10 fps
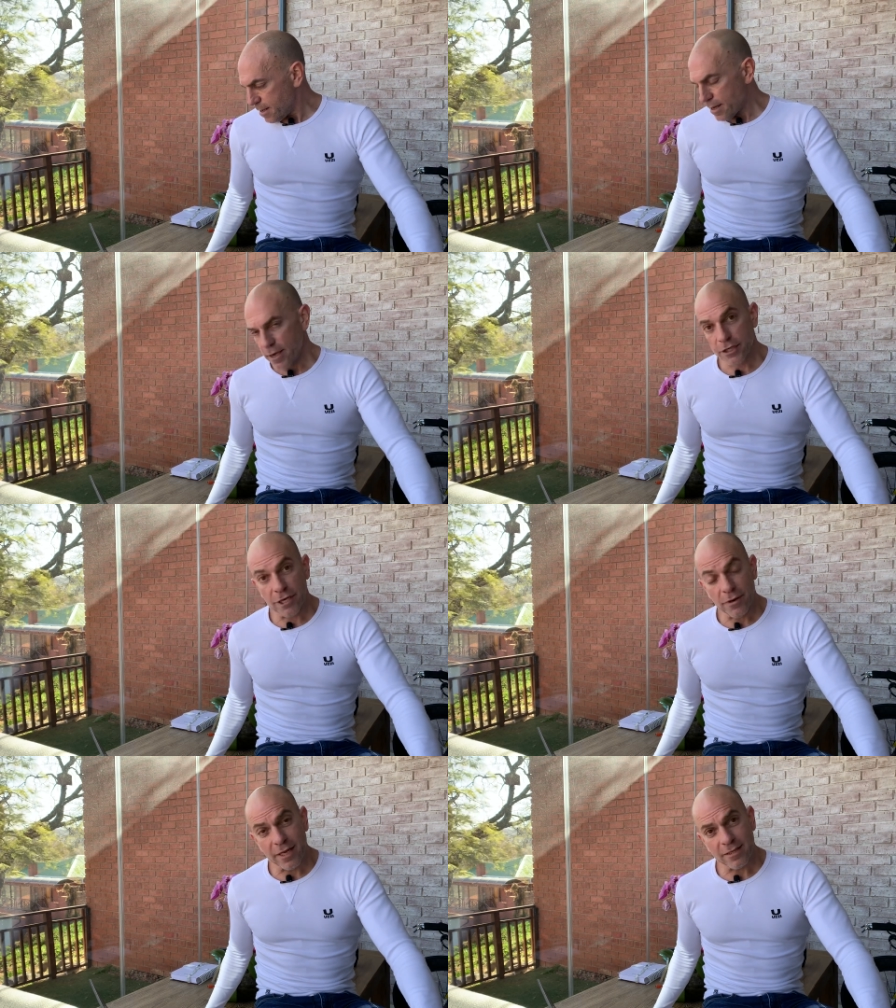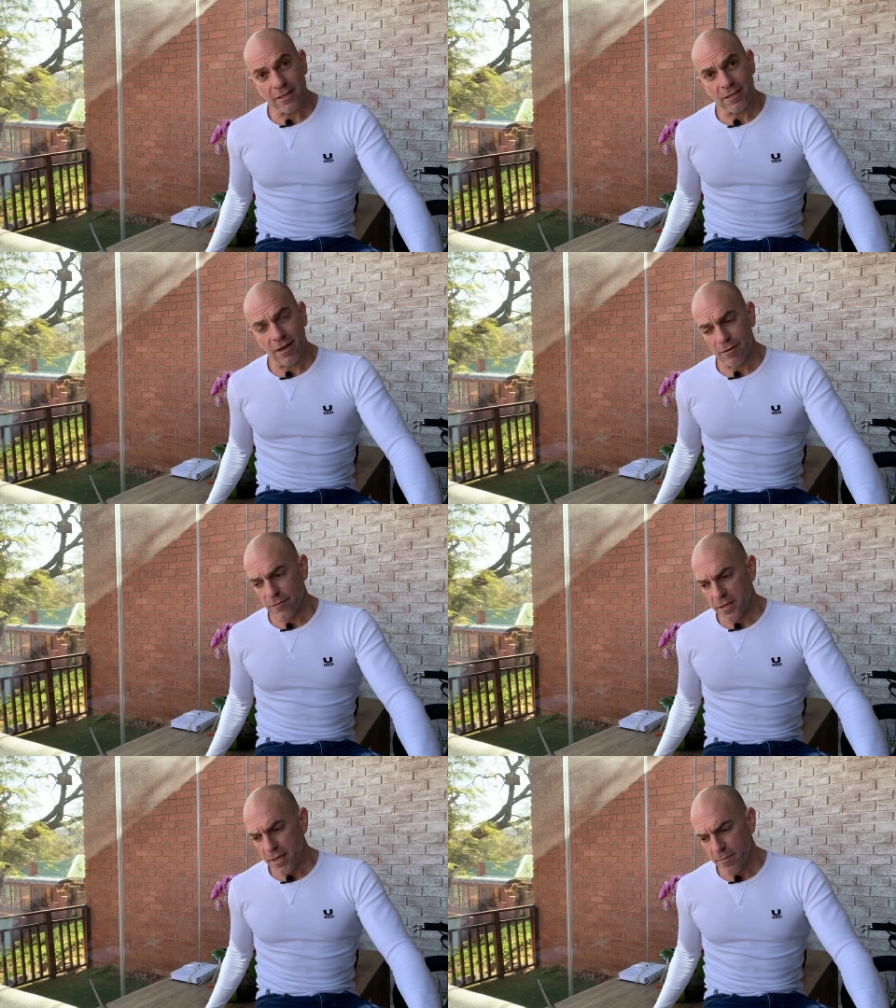Uh, generally, it's a sign of
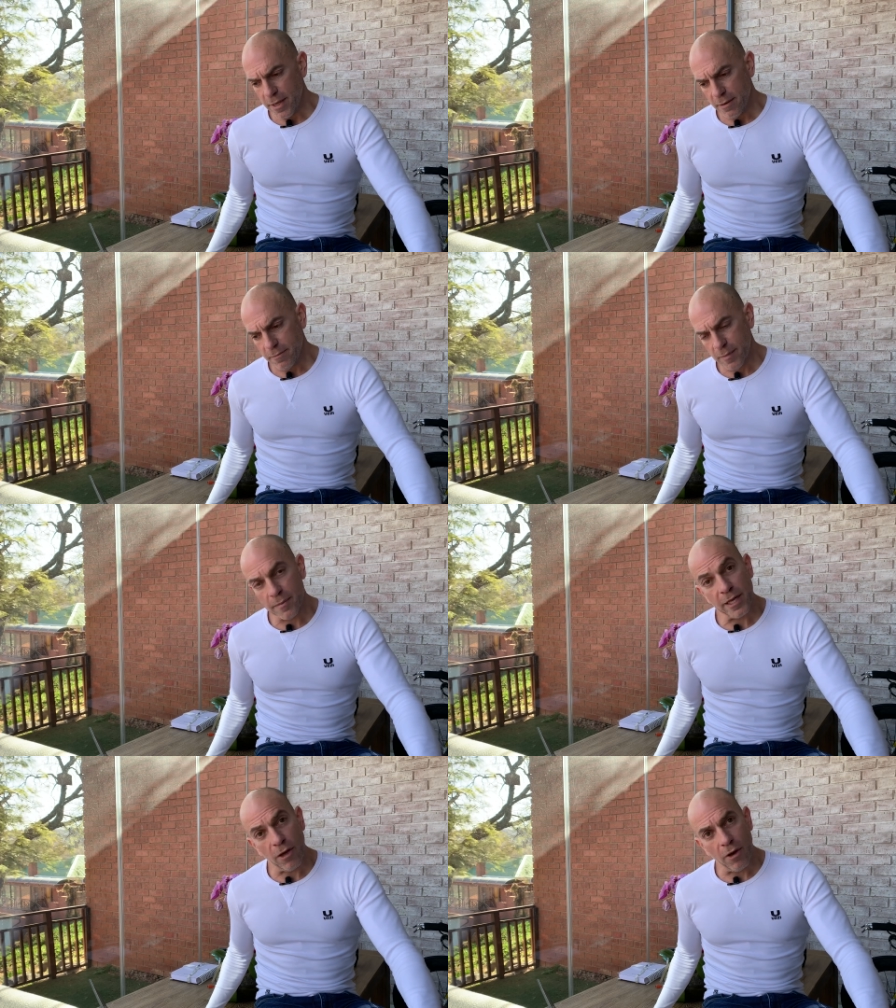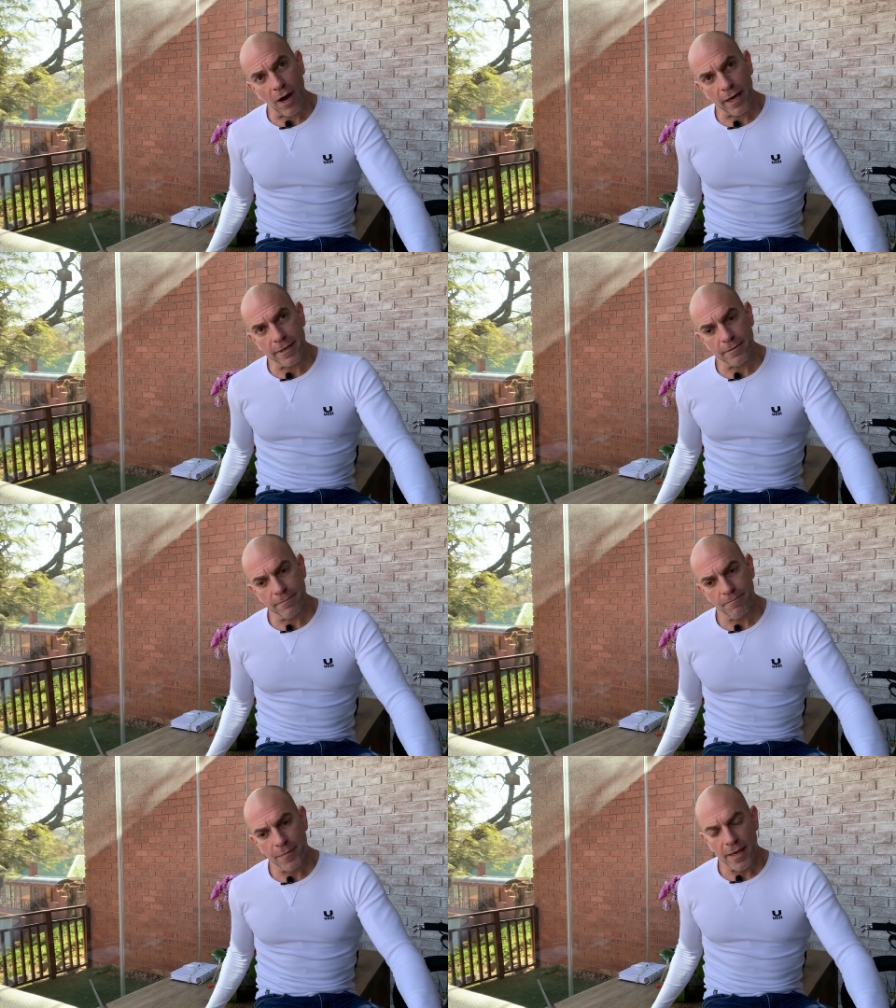anemia, maybe low iron.
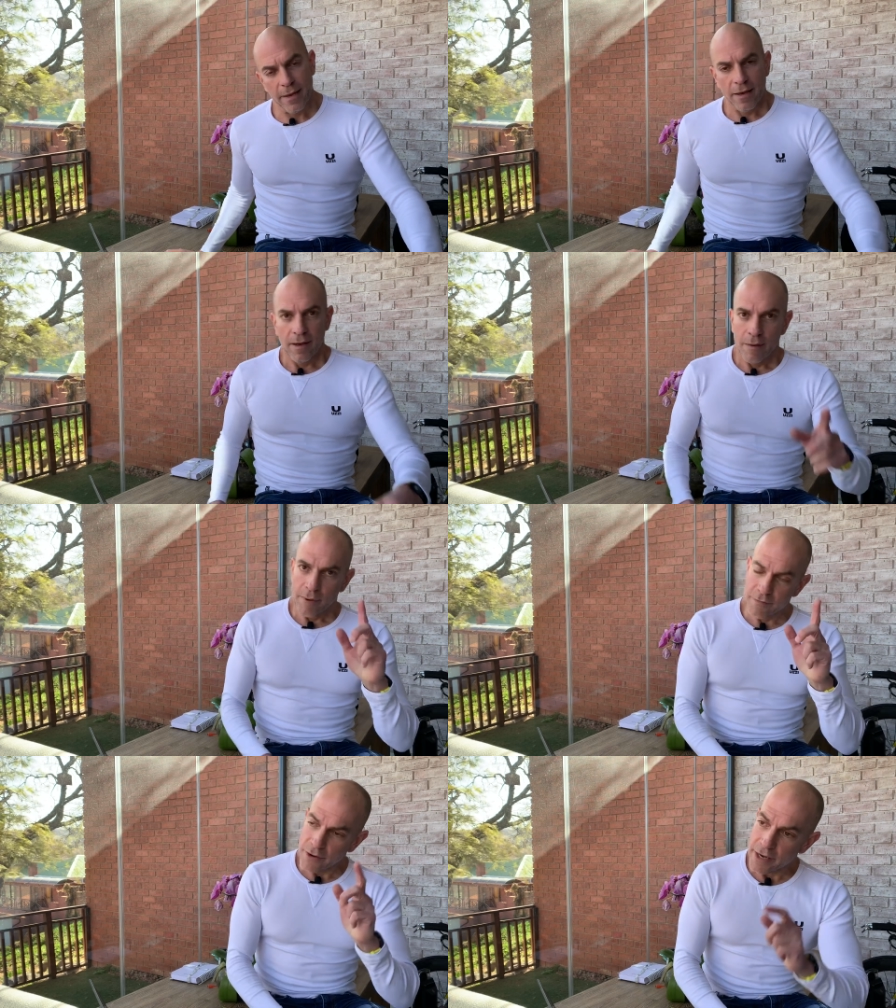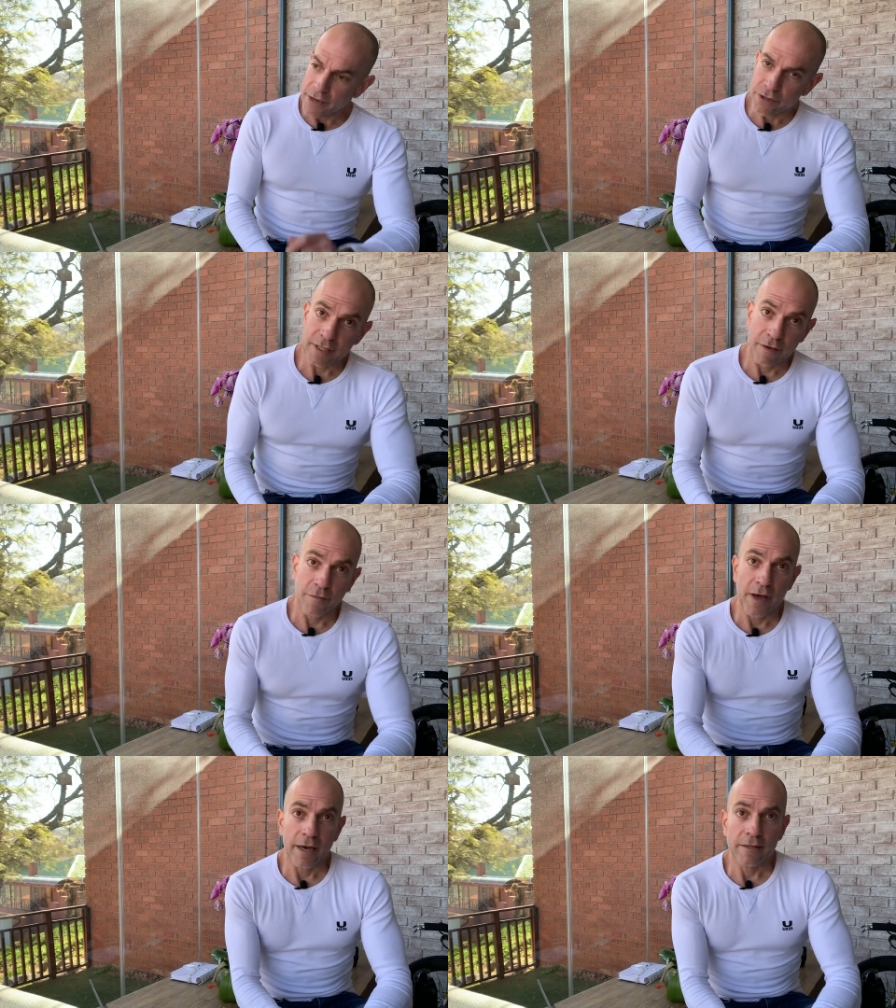But very interesting
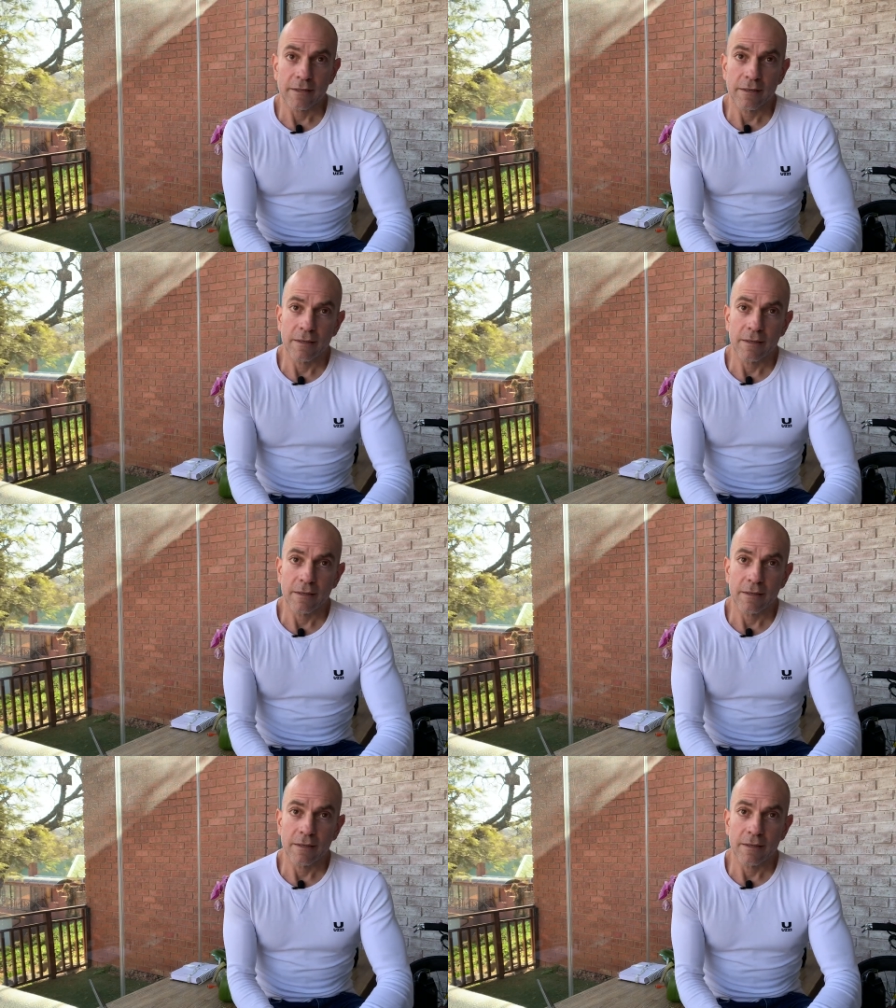fact,